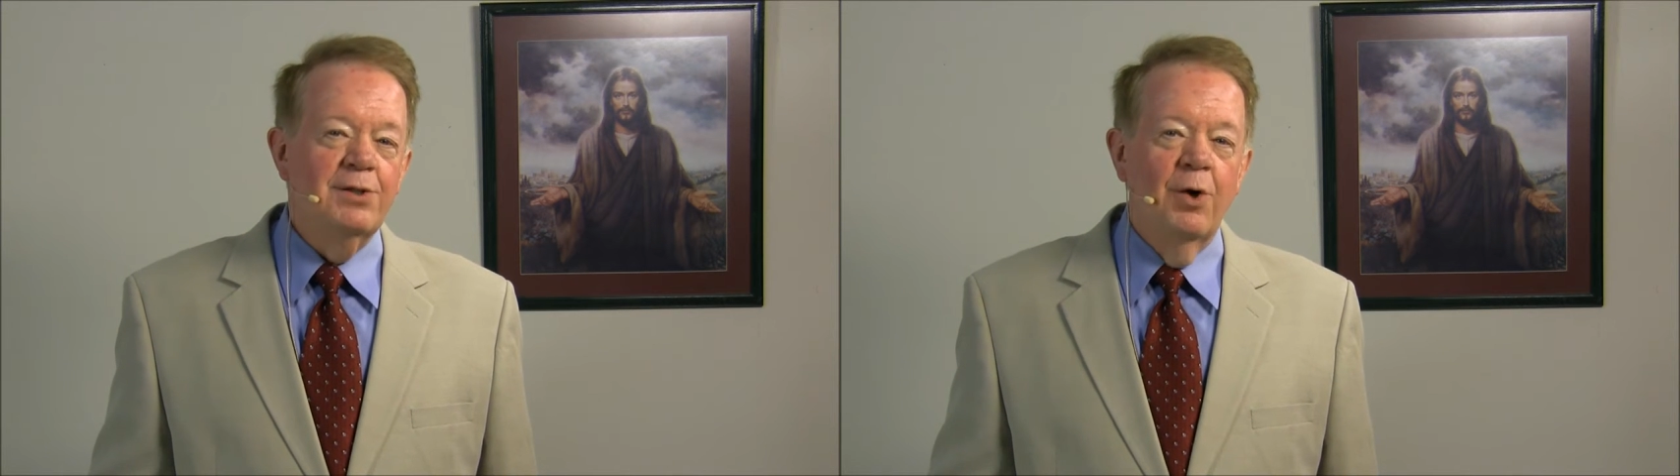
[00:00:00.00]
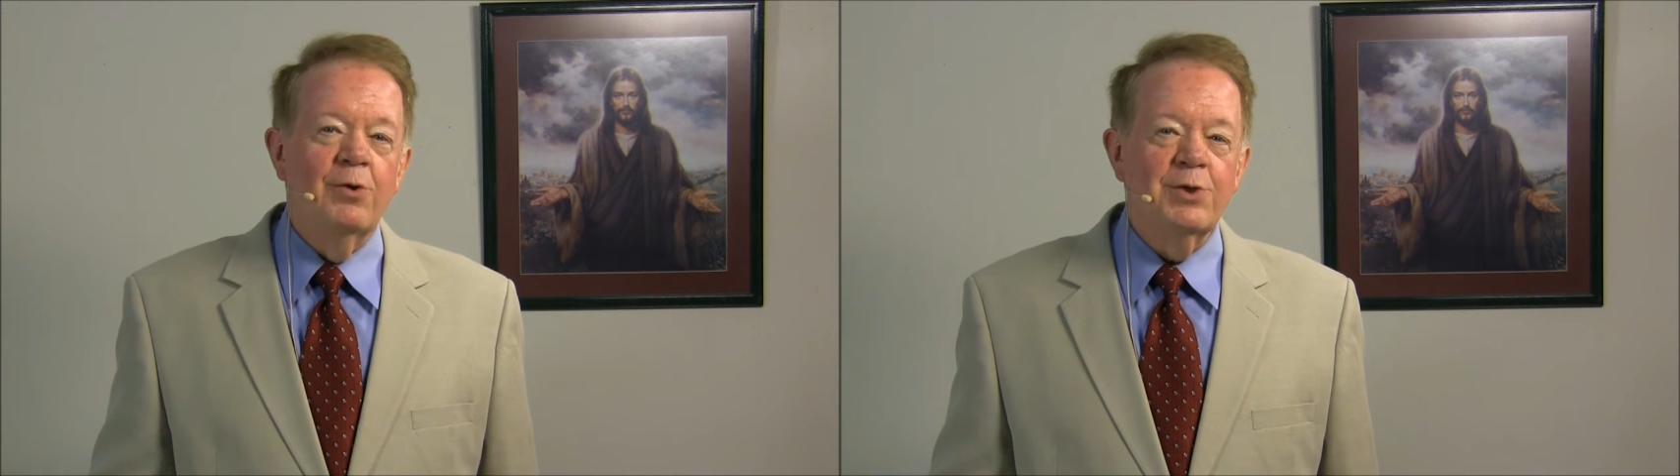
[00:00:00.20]

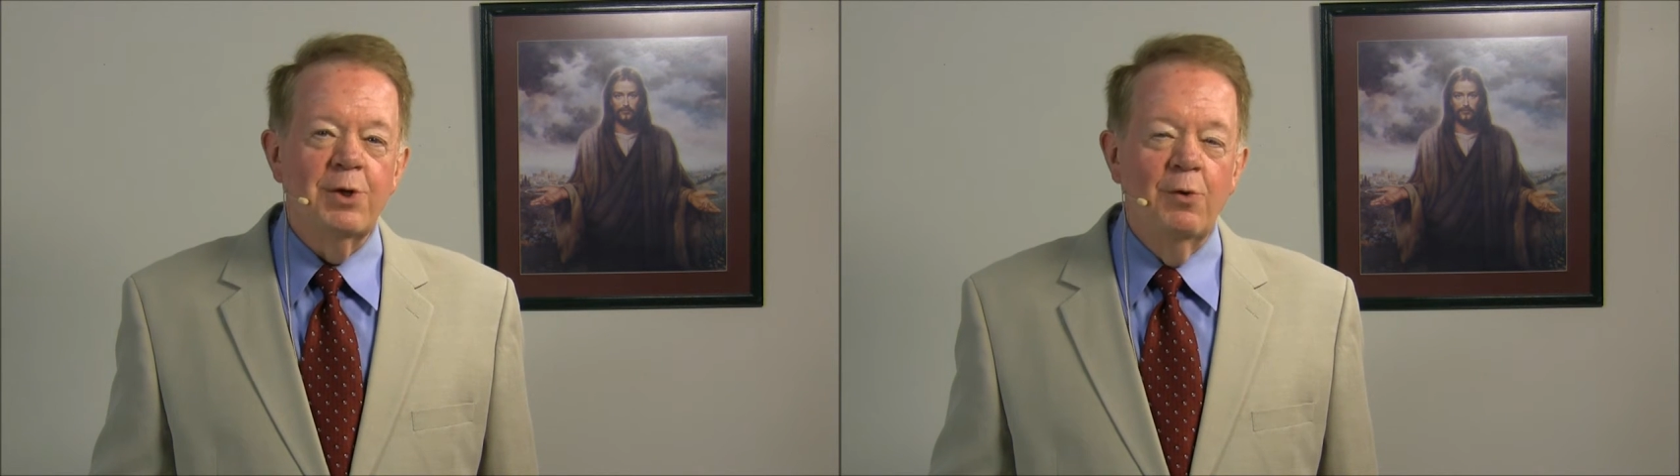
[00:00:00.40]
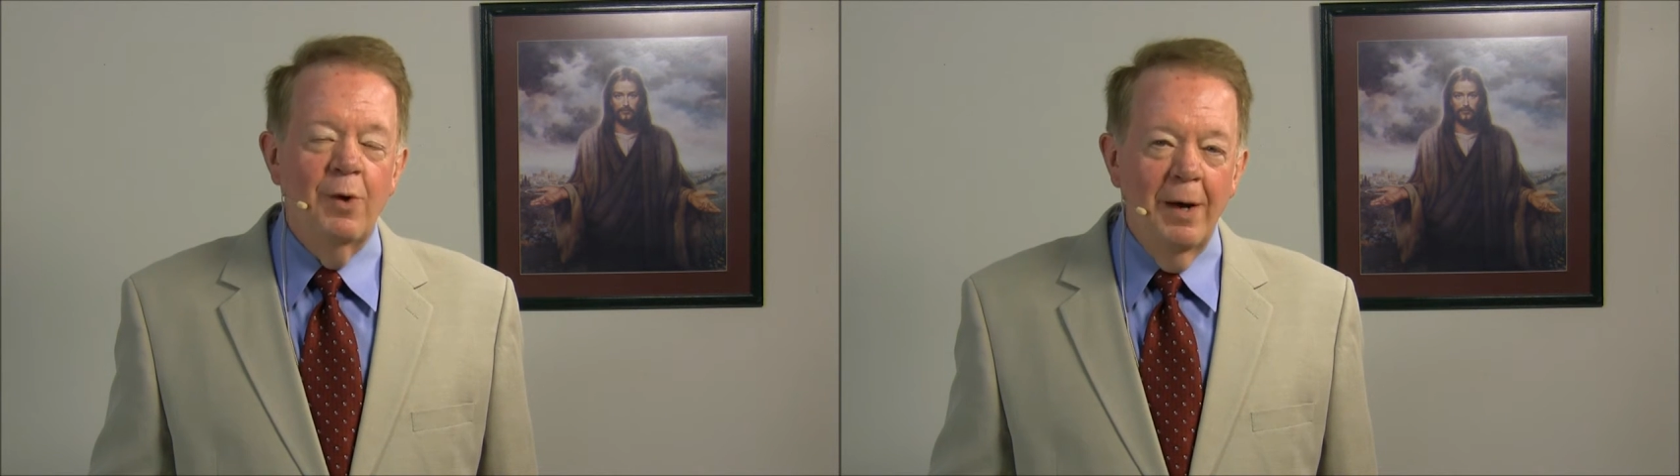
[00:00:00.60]

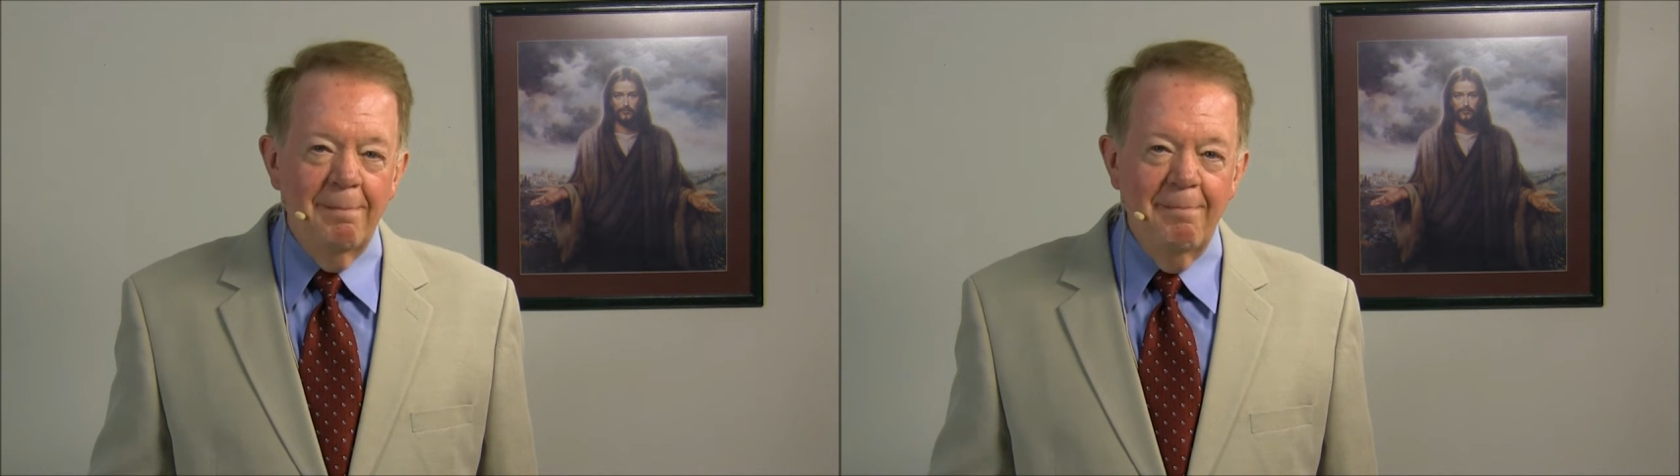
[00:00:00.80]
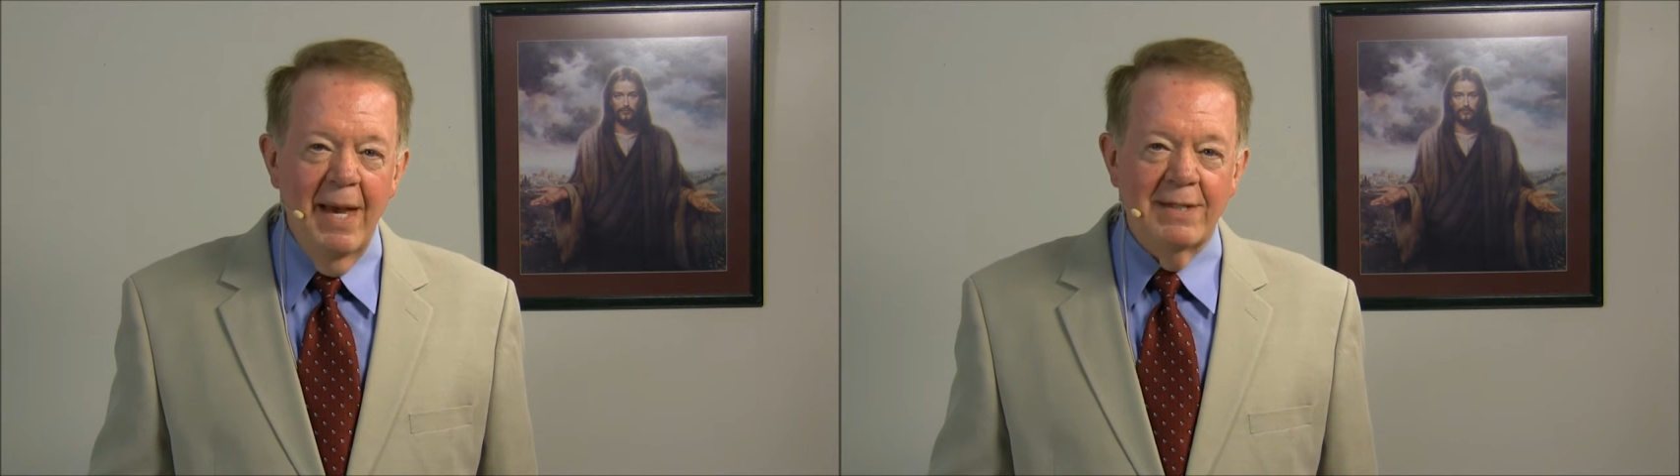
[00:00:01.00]
also a
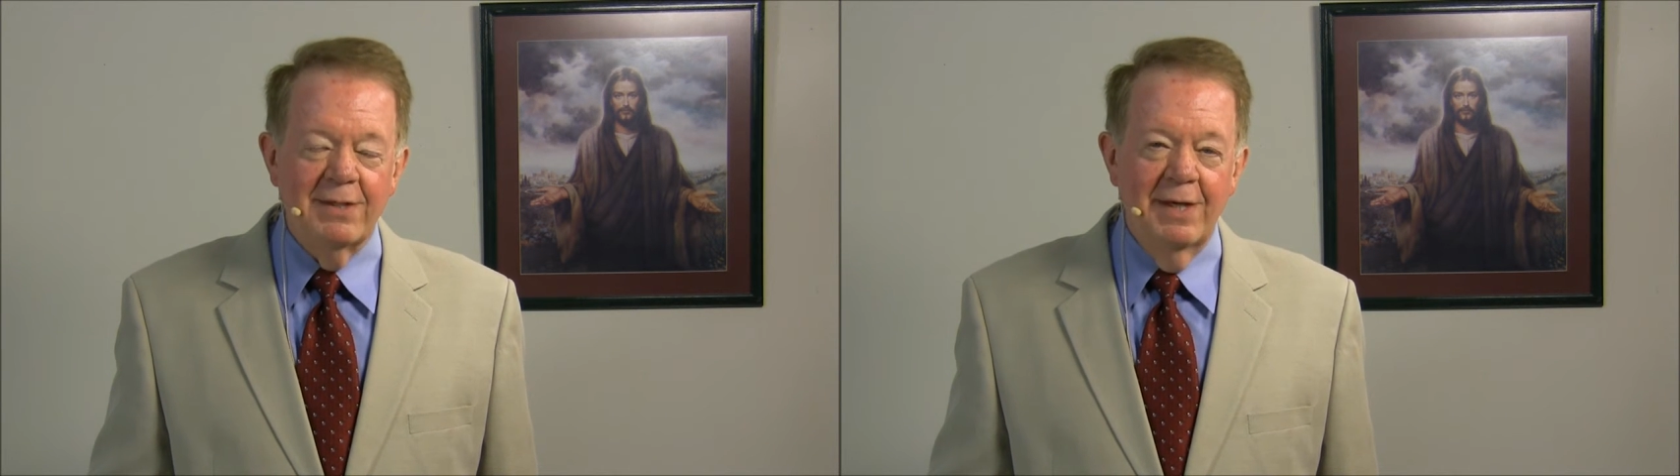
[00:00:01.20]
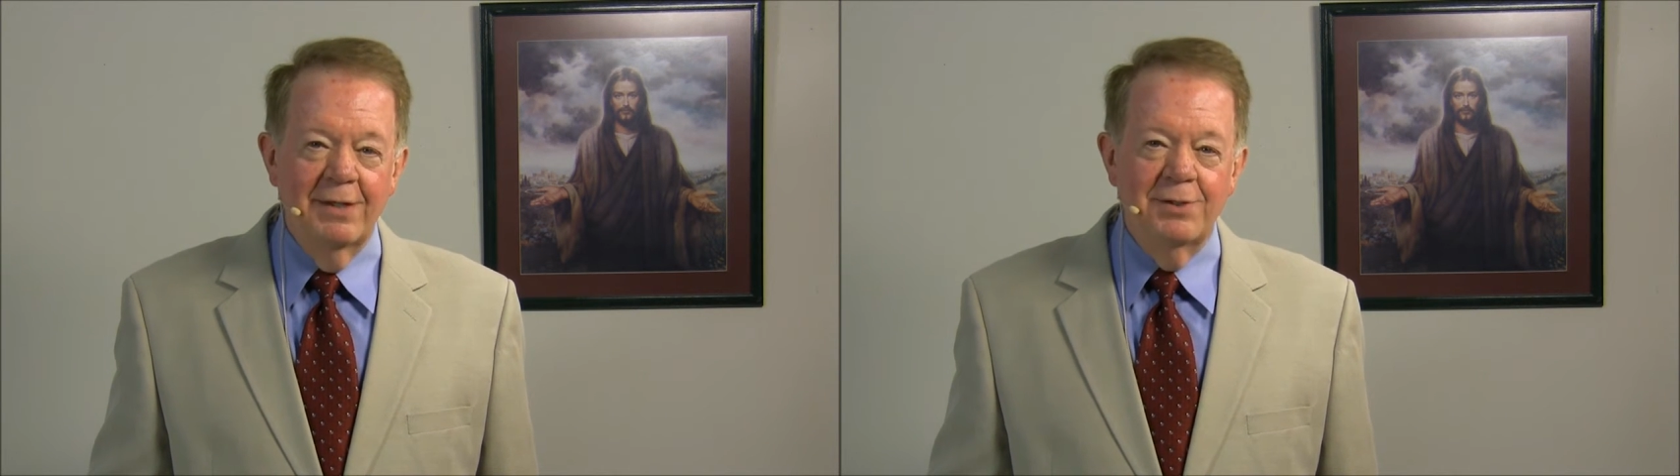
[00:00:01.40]

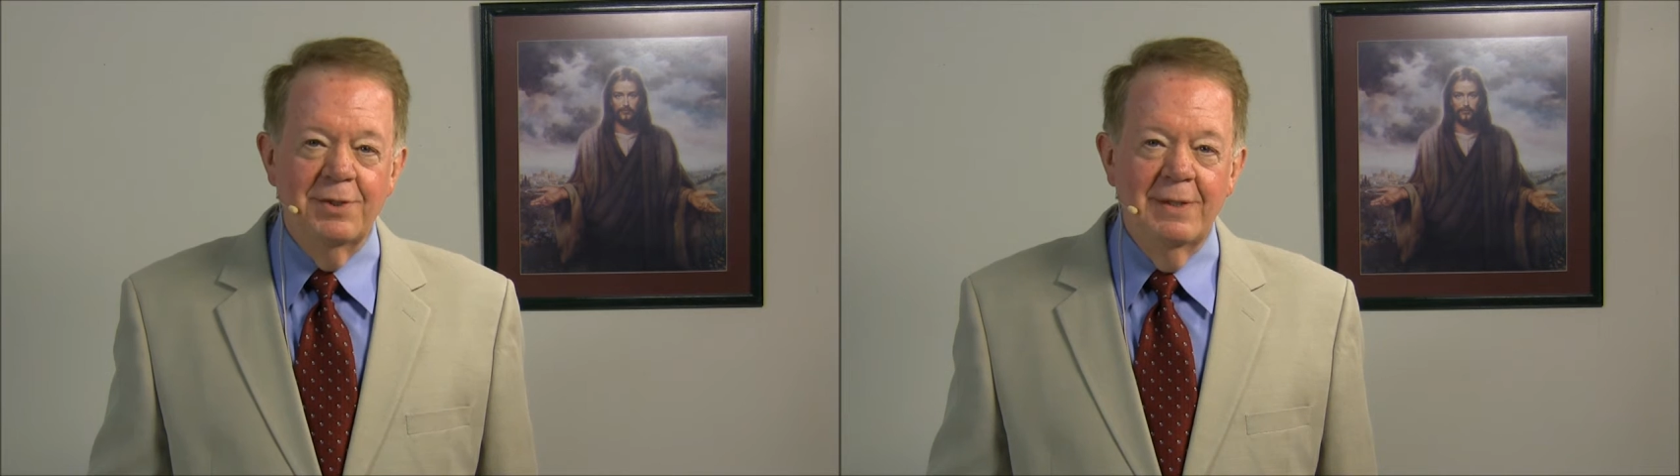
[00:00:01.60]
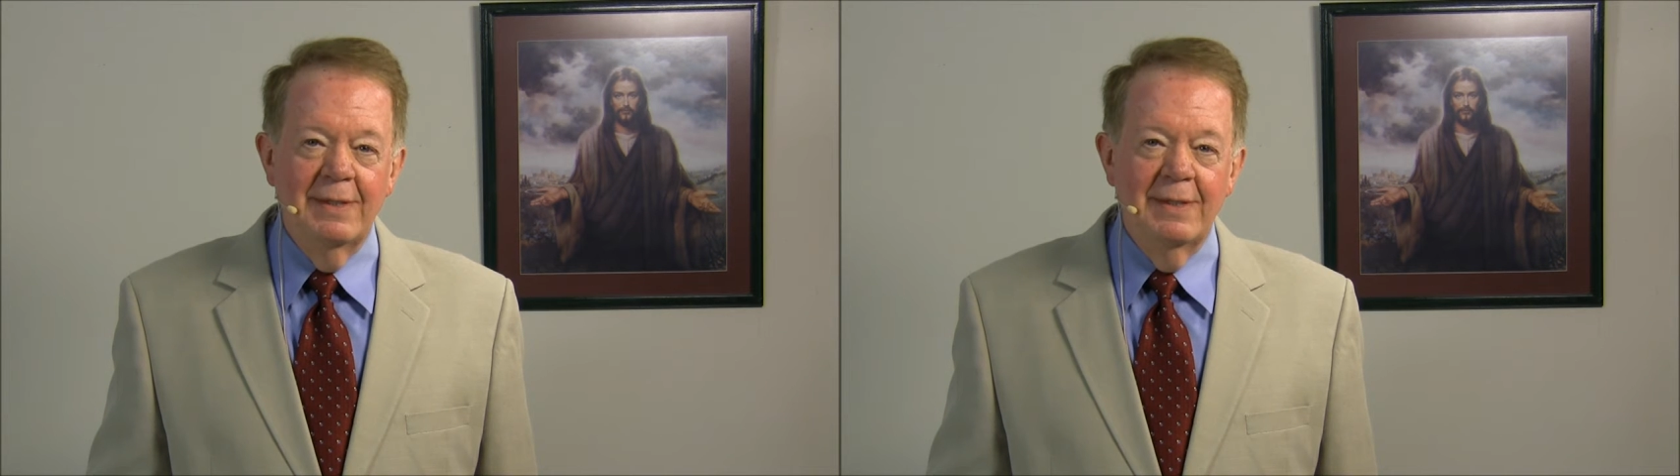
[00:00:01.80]
message.